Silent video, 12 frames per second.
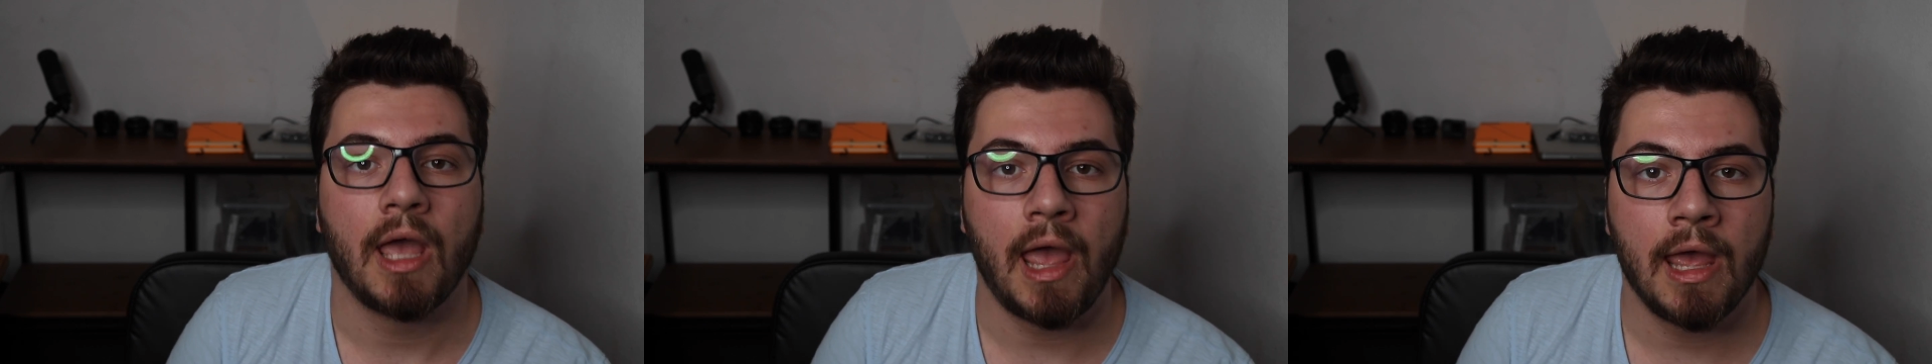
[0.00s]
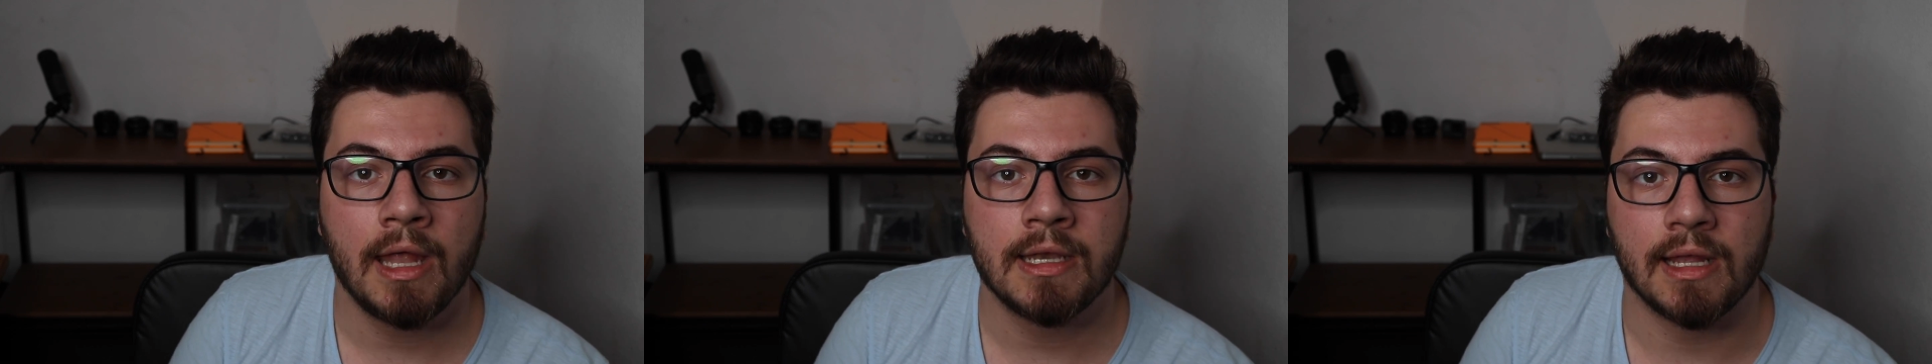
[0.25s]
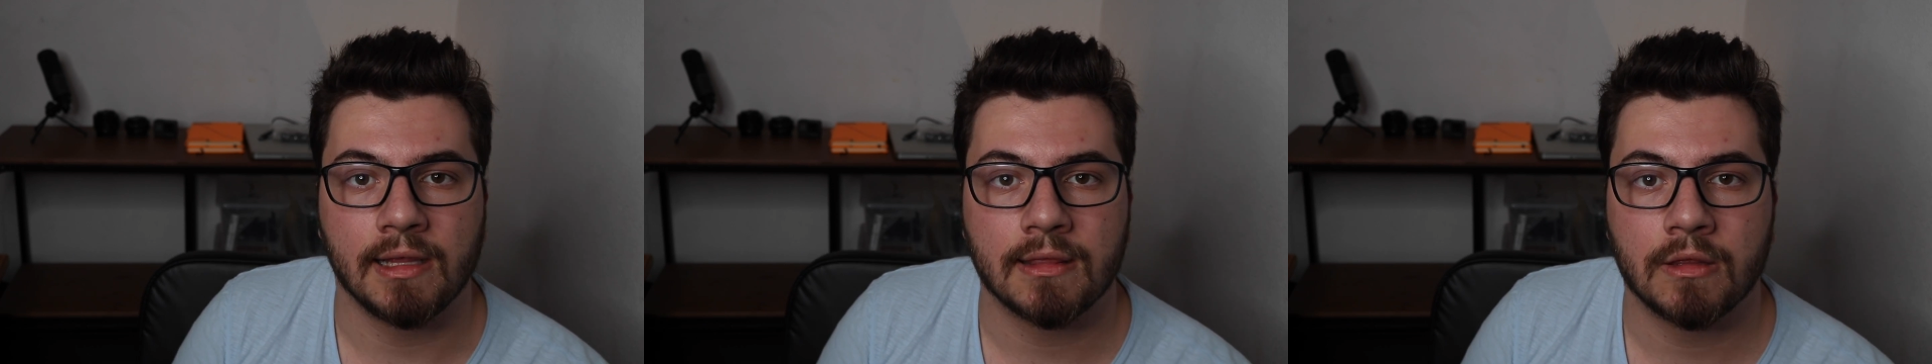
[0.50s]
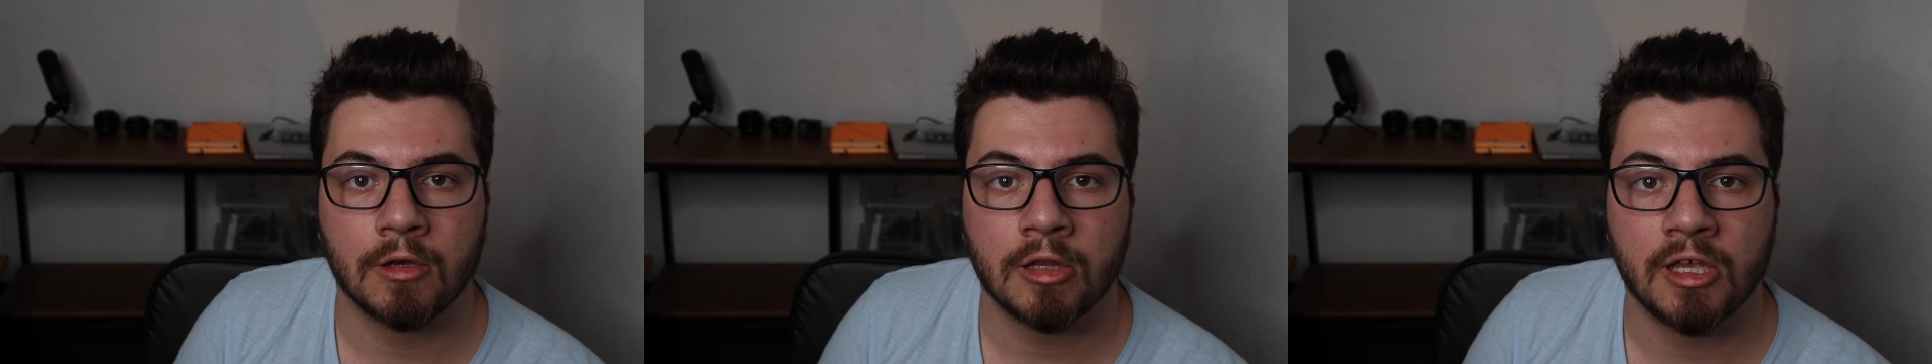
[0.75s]
And I'll
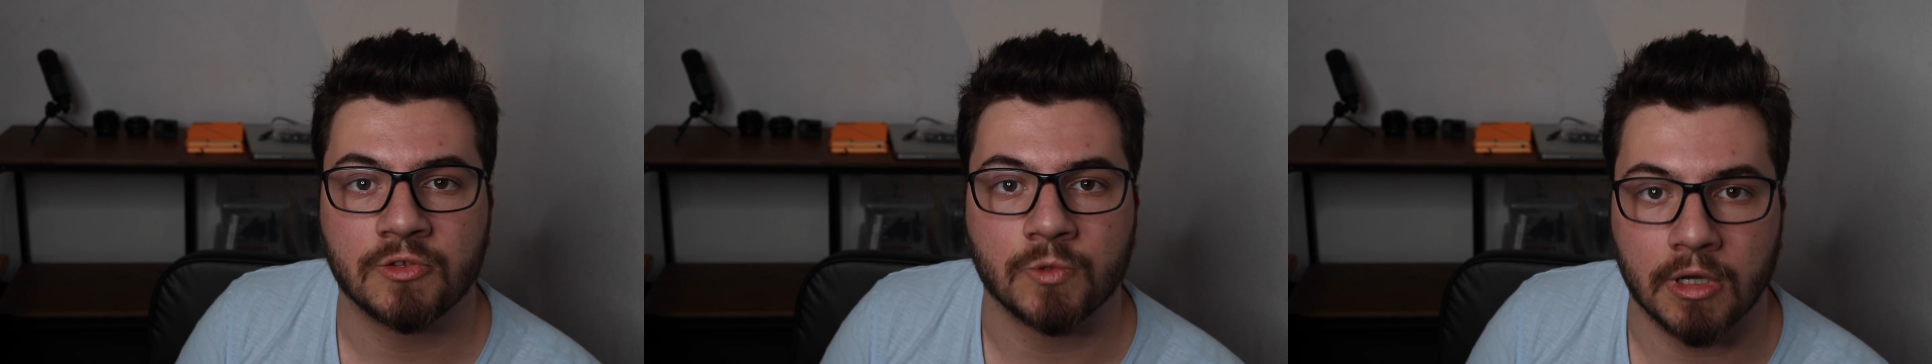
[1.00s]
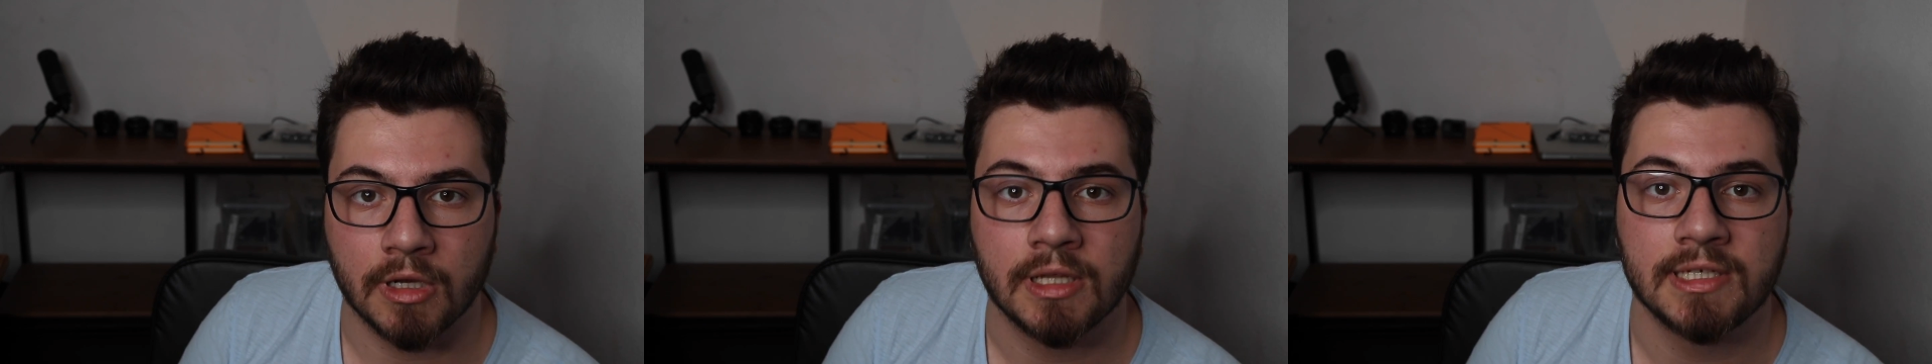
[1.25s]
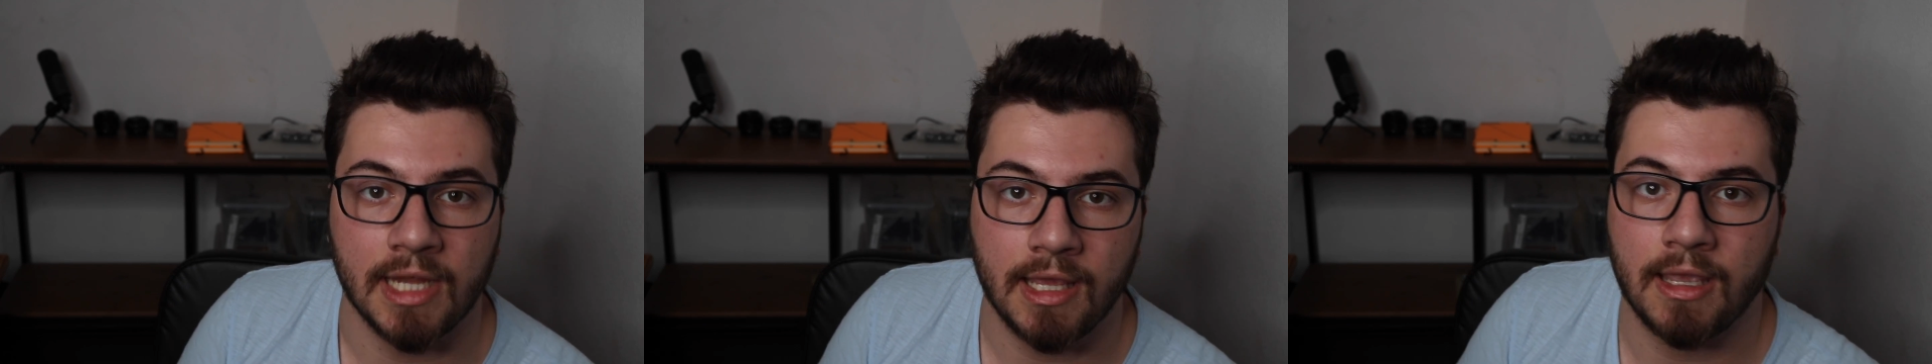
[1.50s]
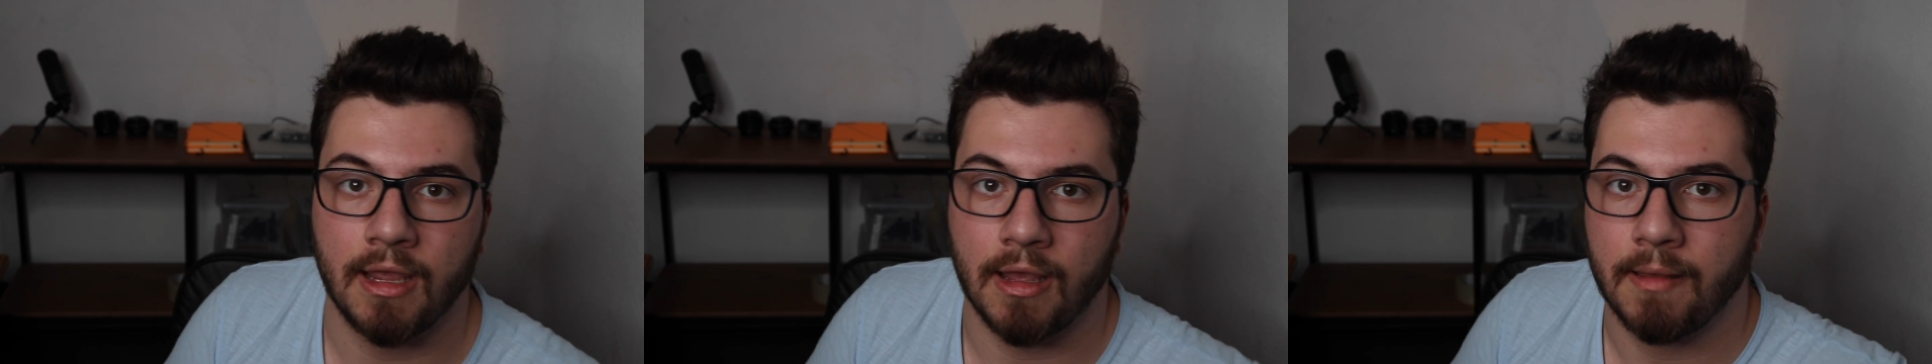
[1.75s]
see you on the next one.
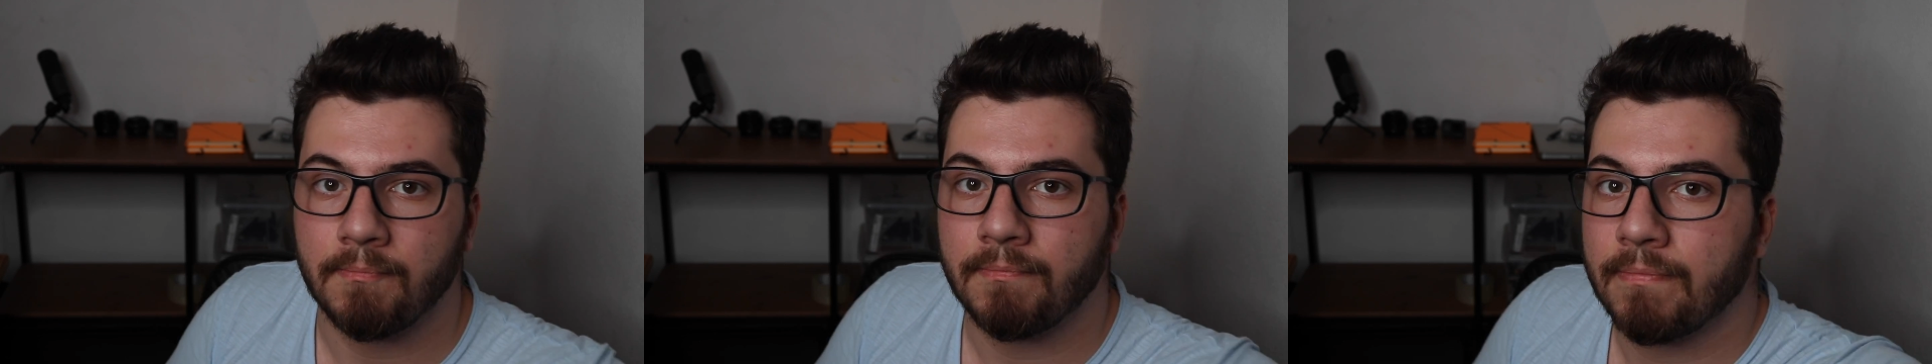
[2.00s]
Take care.